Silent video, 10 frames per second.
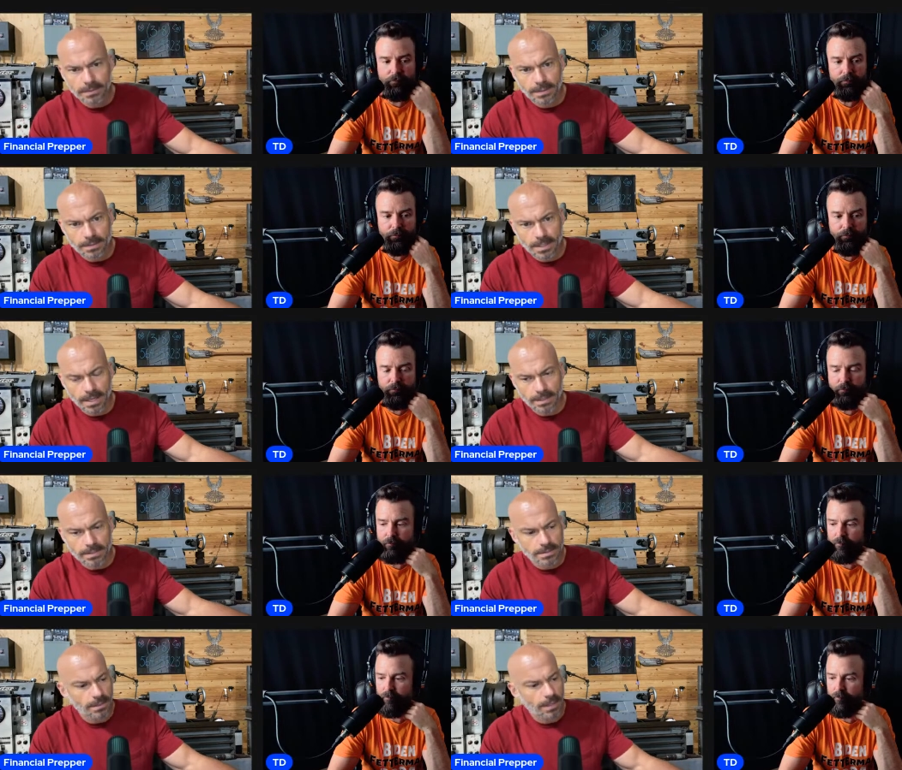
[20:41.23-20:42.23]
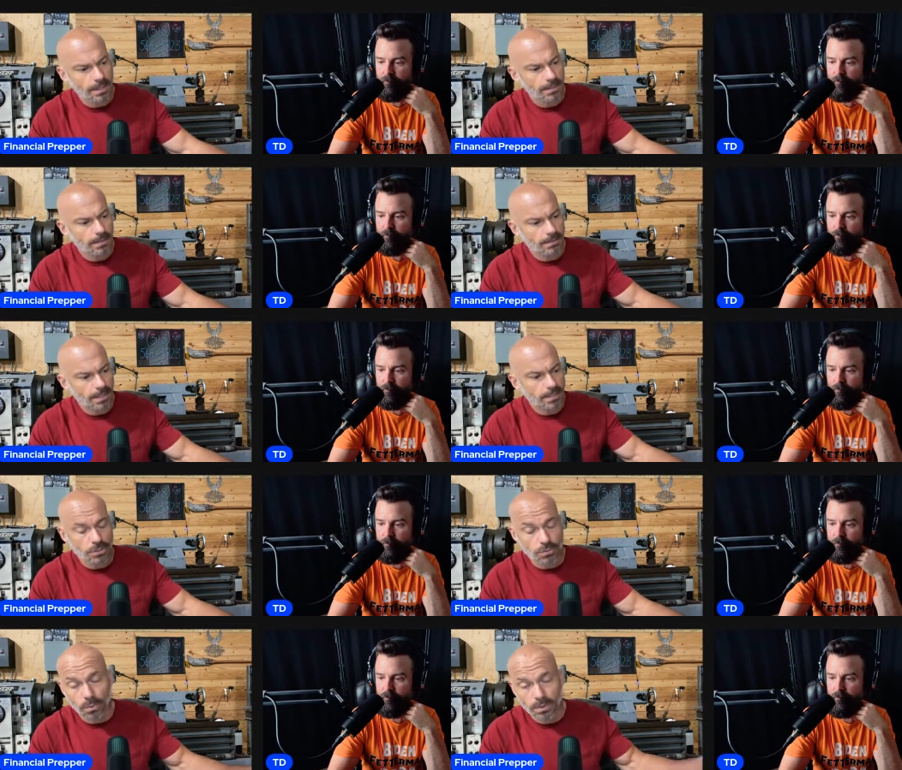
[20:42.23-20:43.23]
Speaker 1: because, and it's and that's
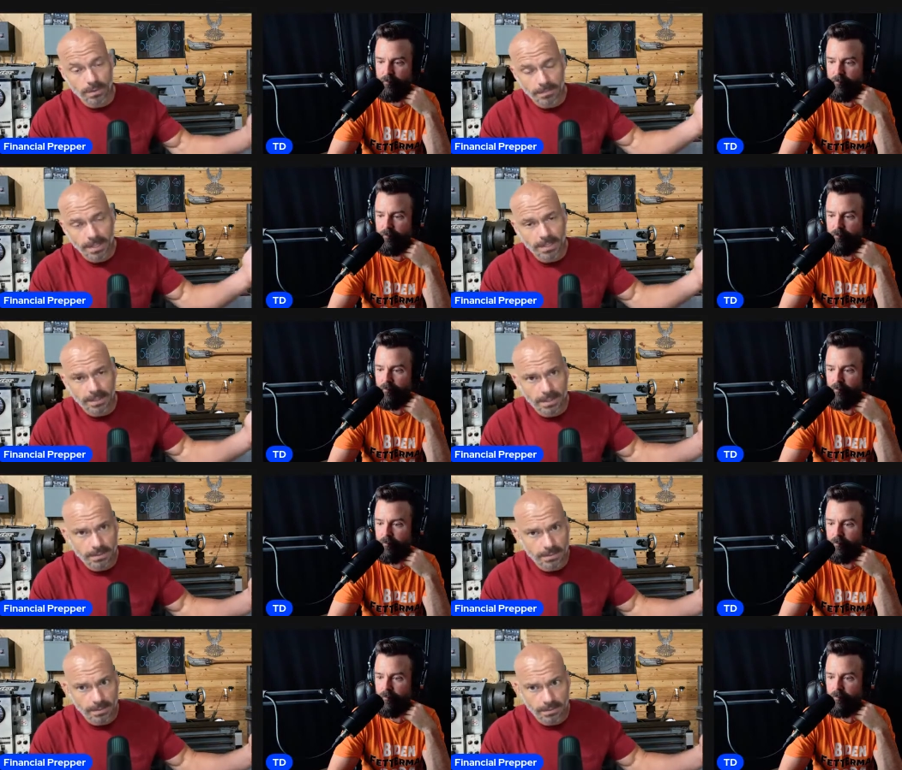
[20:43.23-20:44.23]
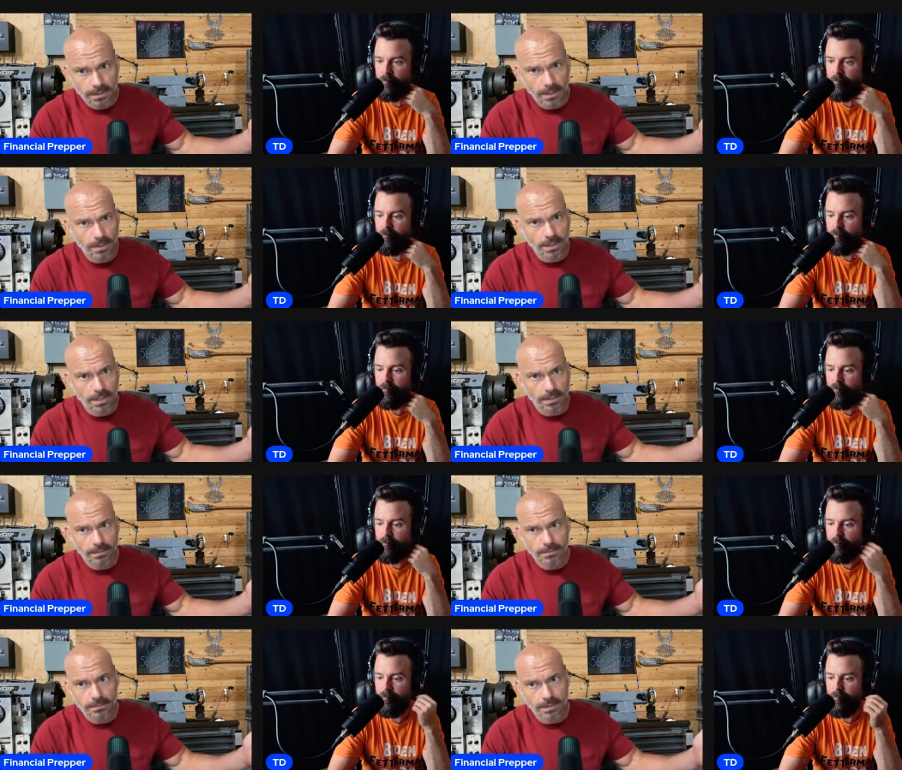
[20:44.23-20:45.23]
just one of the many things that are hurting
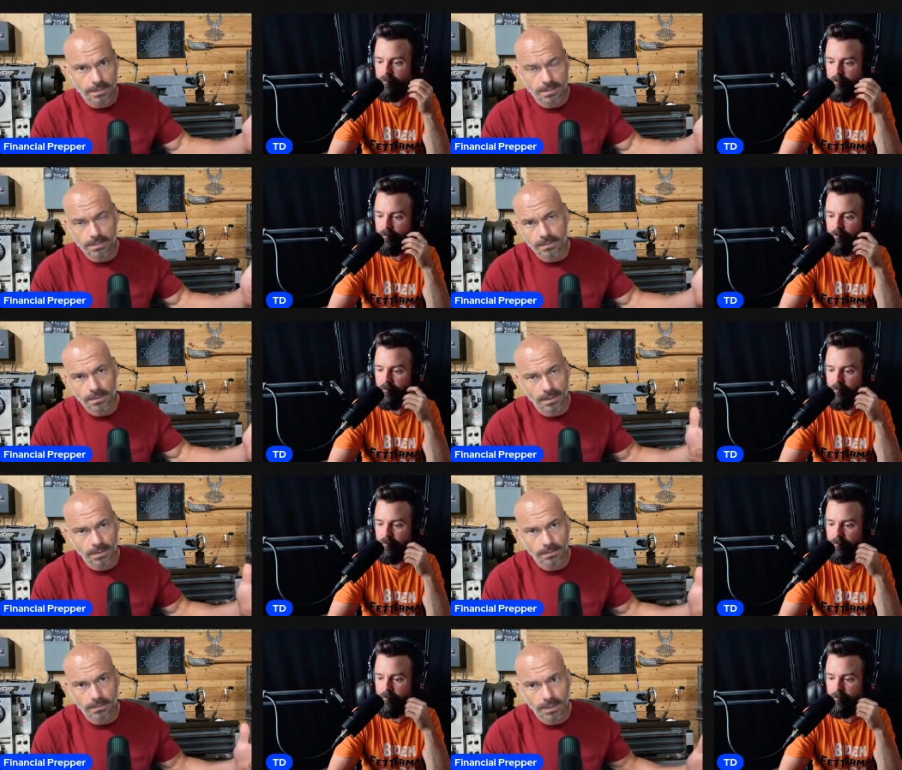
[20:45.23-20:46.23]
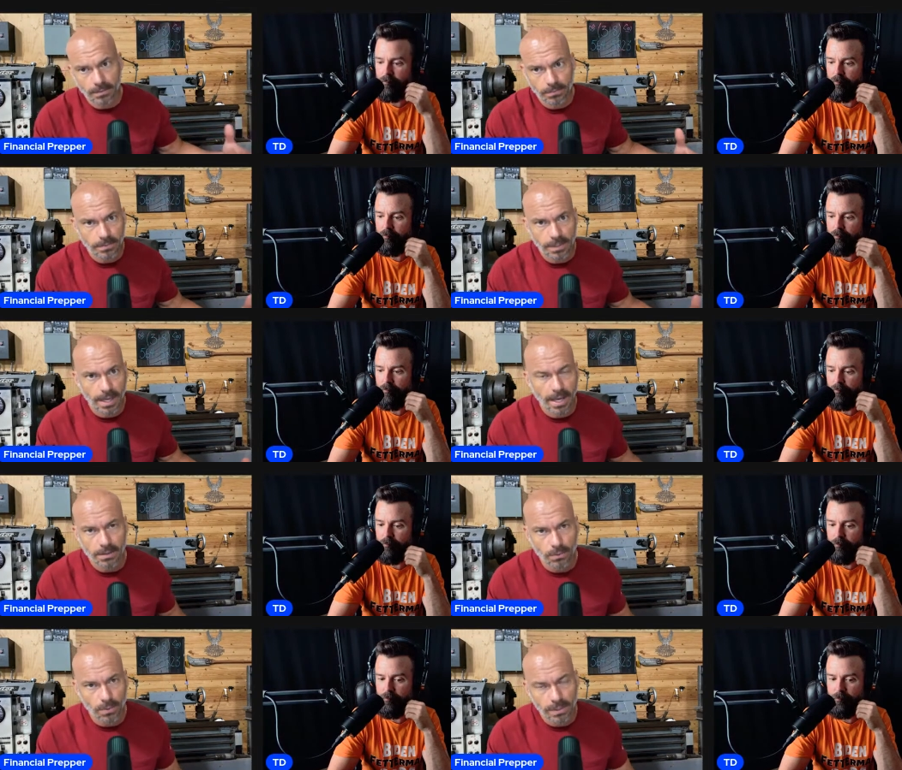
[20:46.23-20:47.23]
this, uh, you know, gas,
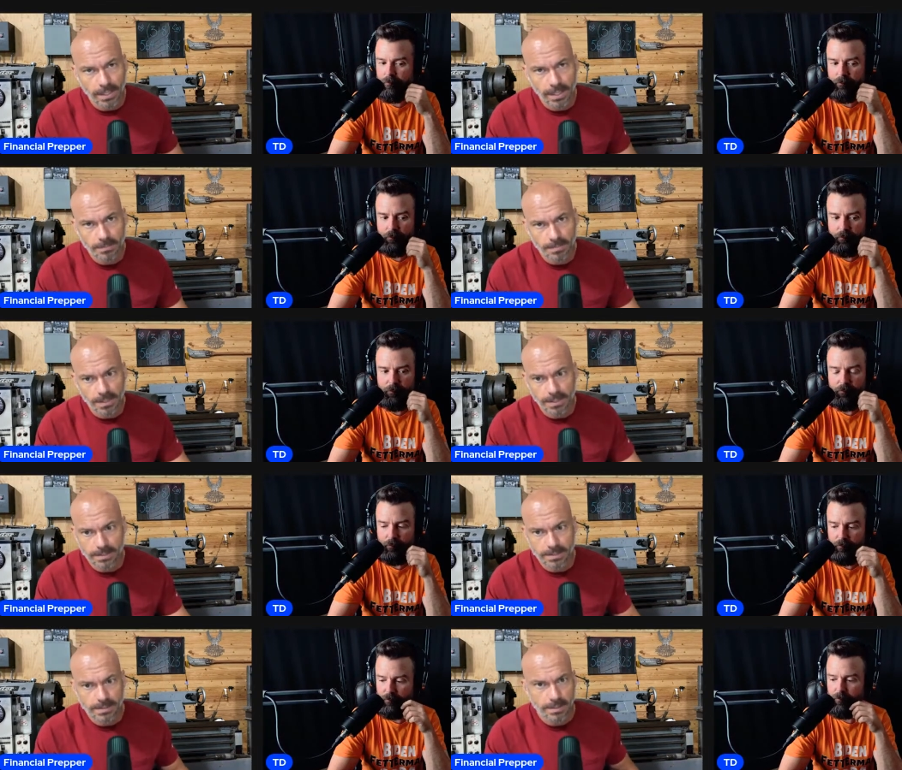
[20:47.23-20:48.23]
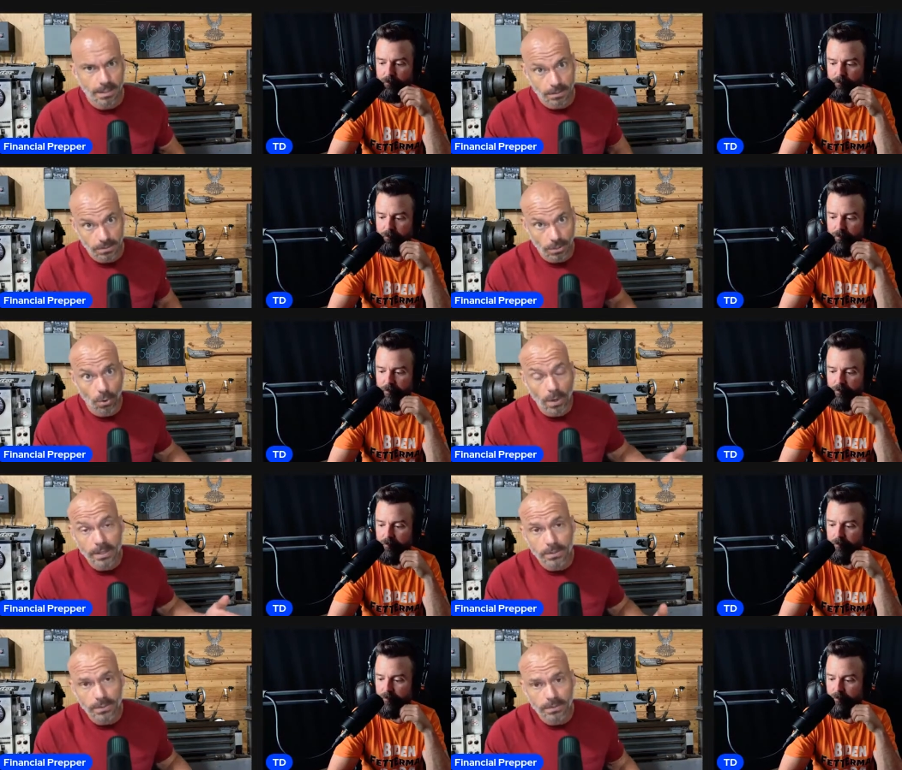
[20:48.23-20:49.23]
oil and gas prices, or is going
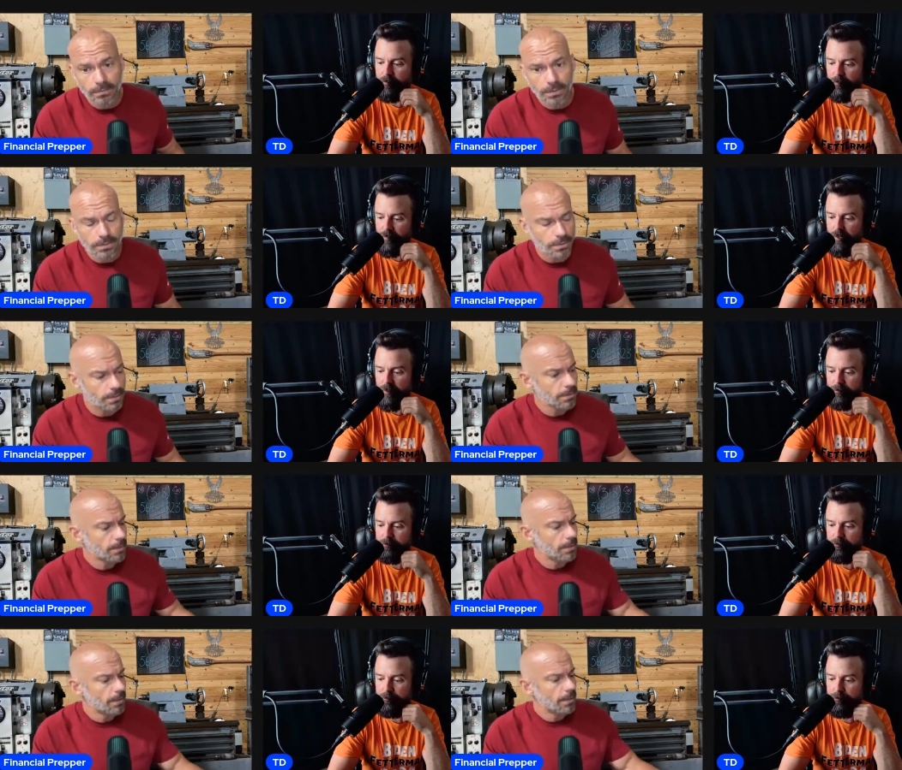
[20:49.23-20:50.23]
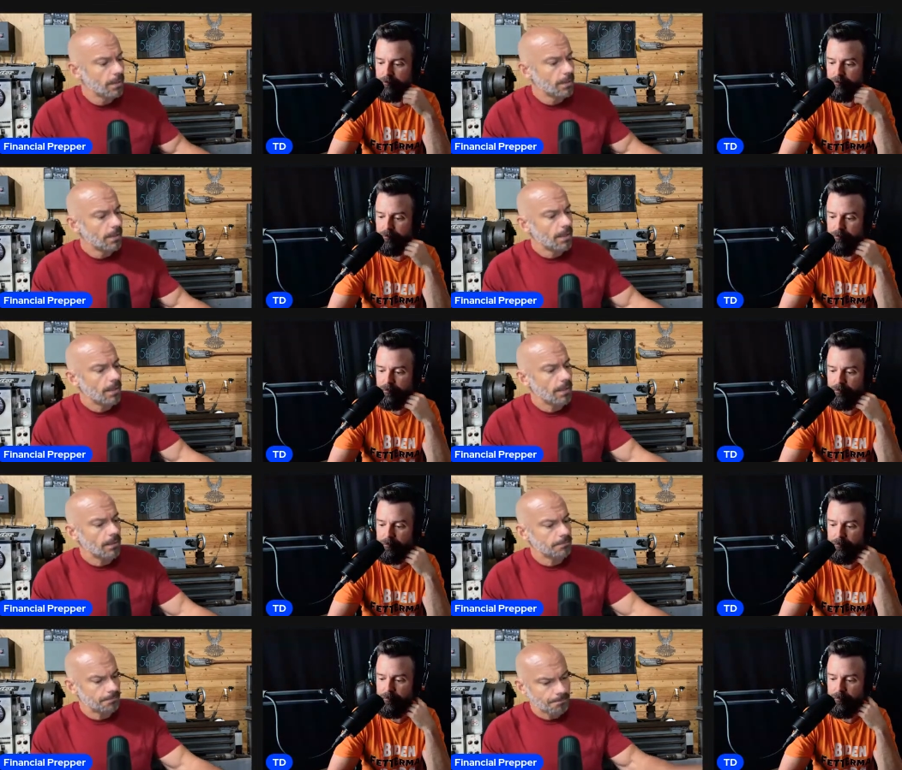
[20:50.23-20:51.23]
to in the future. Yeah. Um,